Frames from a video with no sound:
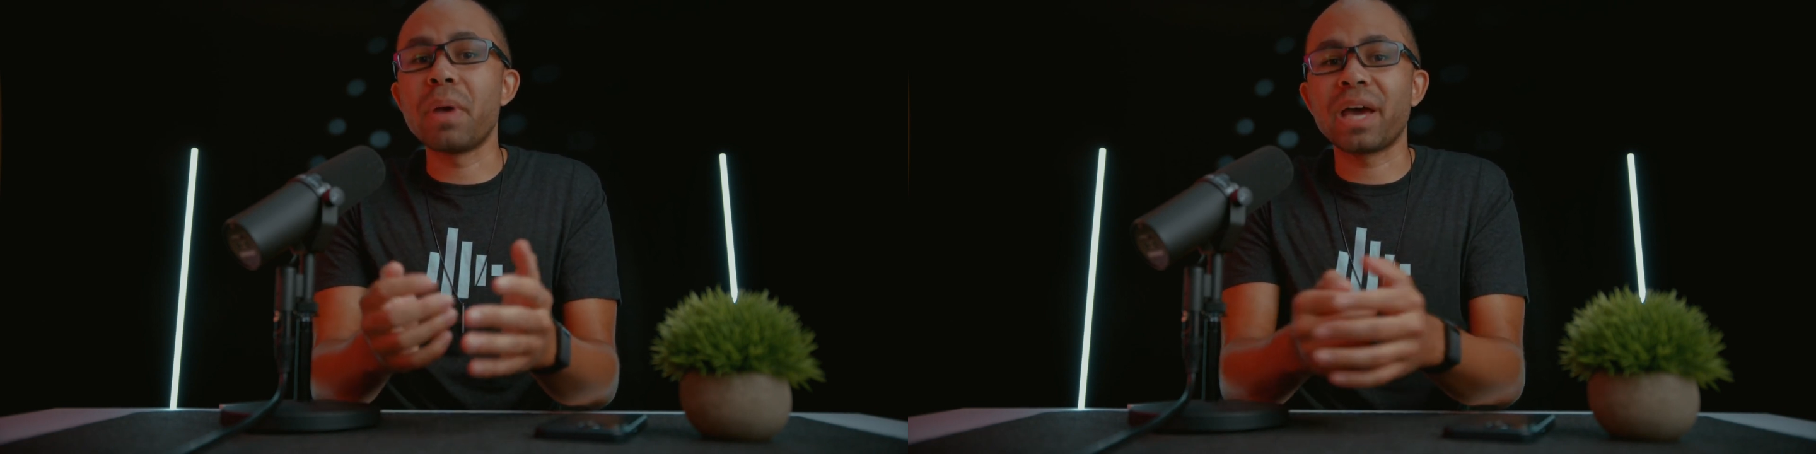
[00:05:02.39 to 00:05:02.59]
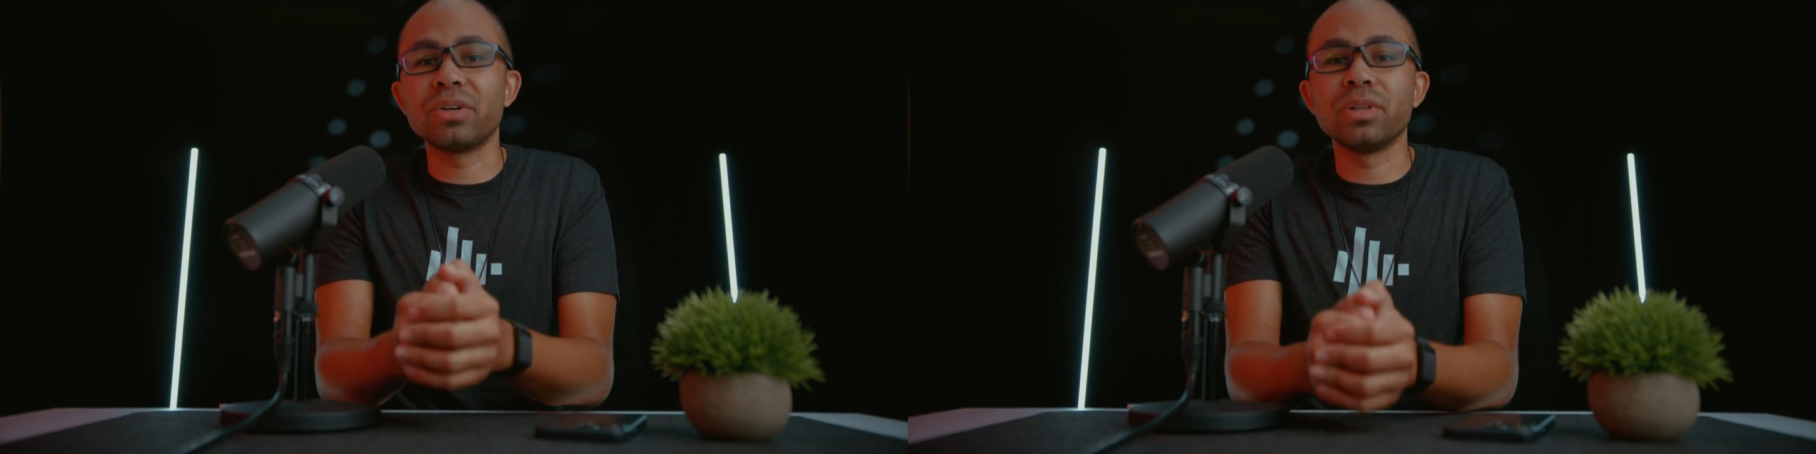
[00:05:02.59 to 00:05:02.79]

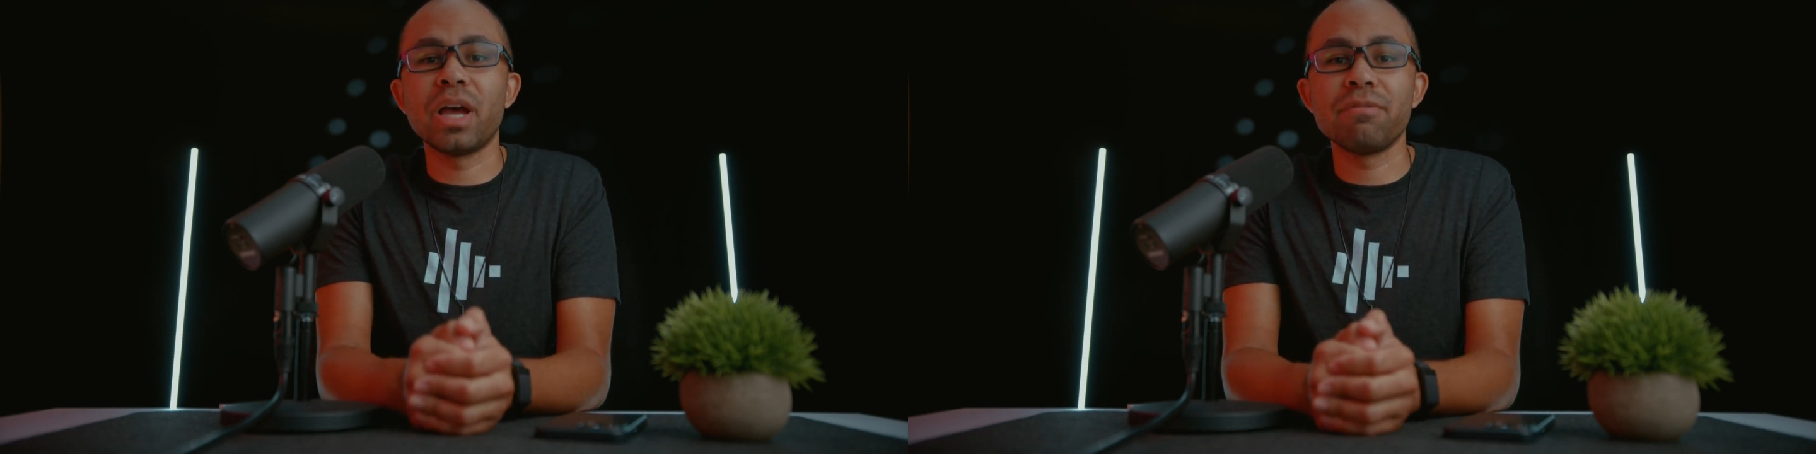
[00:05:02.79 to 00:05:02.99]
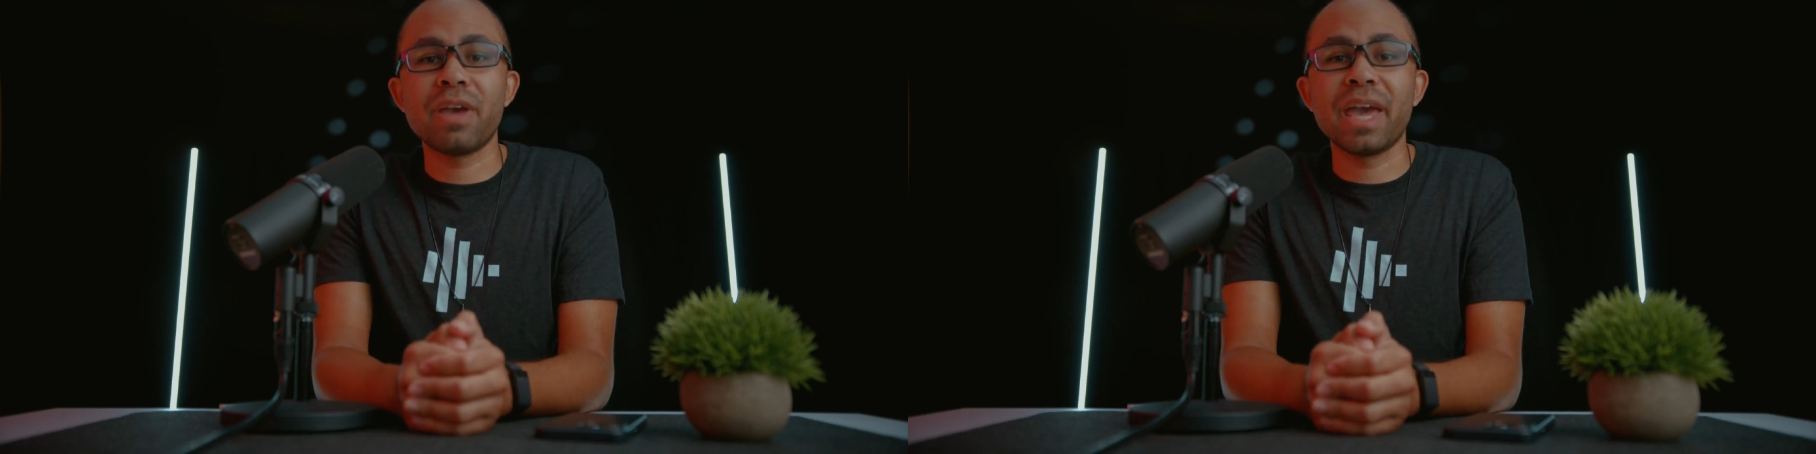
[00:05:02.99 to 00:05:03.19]
battery
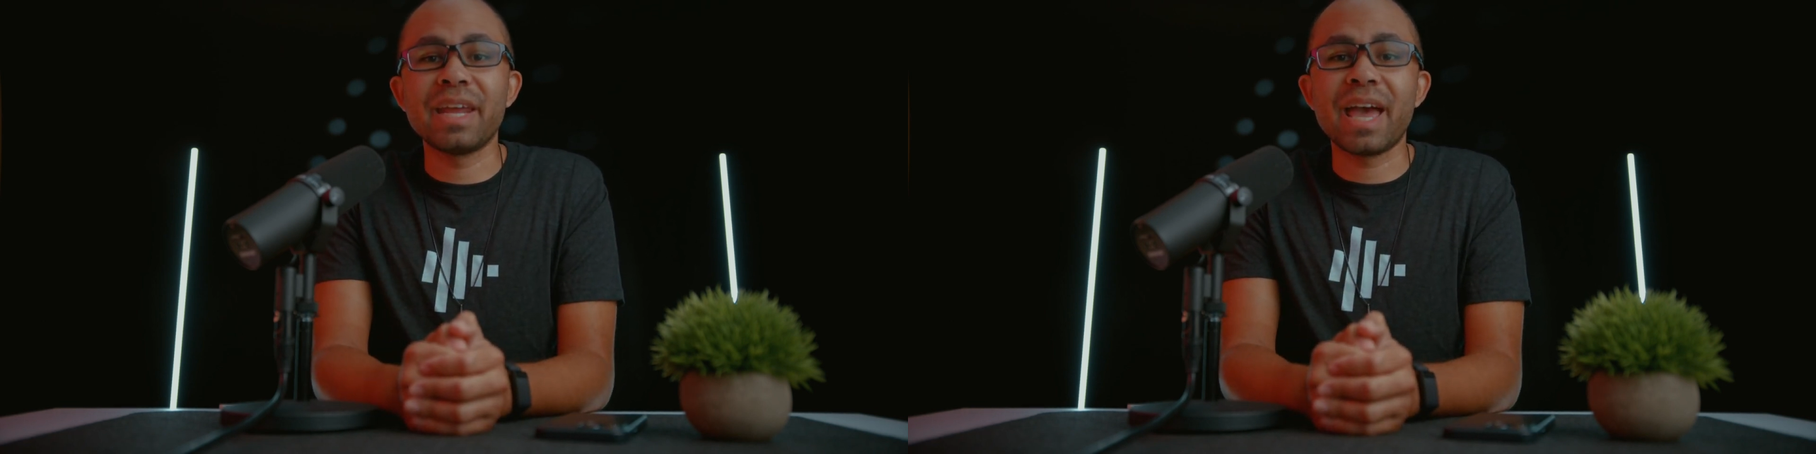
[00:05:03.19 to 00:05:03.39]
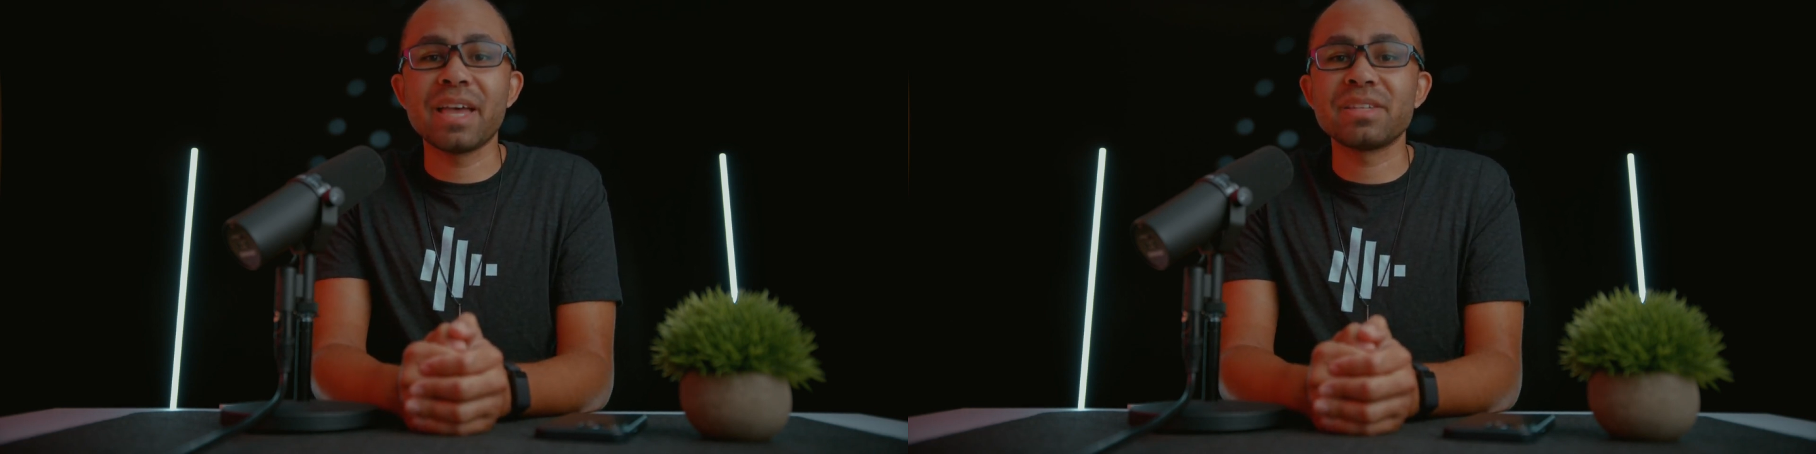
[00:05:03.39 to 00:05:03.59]
life and
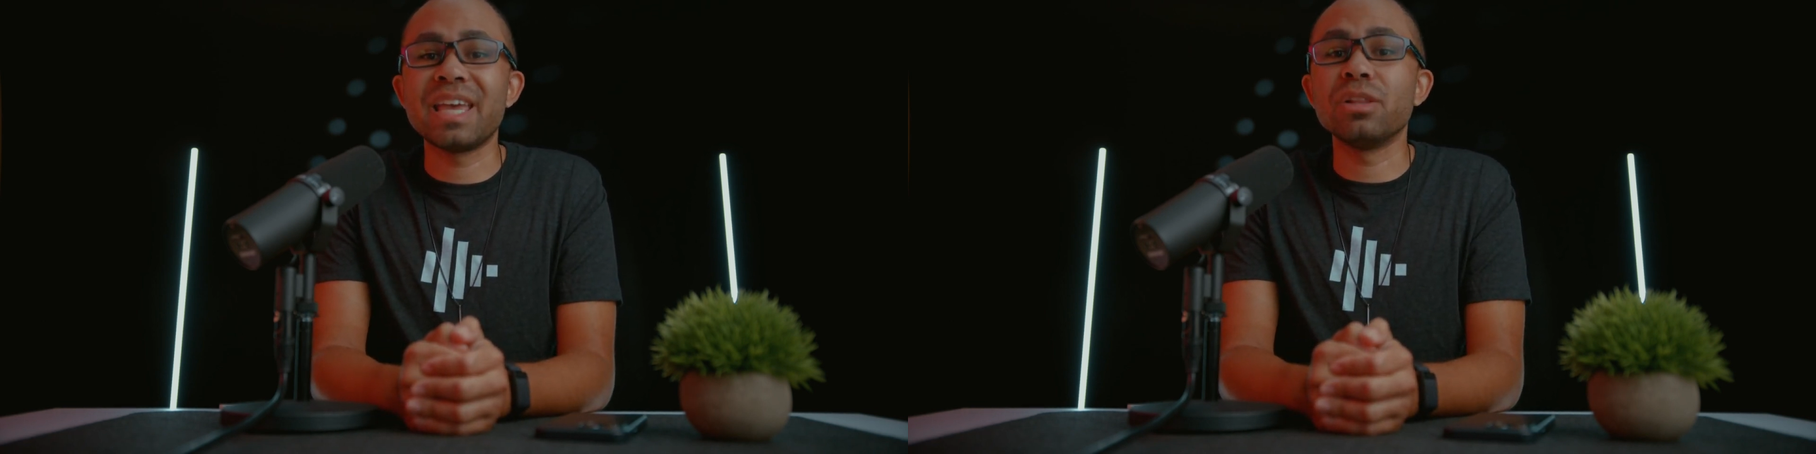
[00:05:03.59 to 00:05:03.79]
has a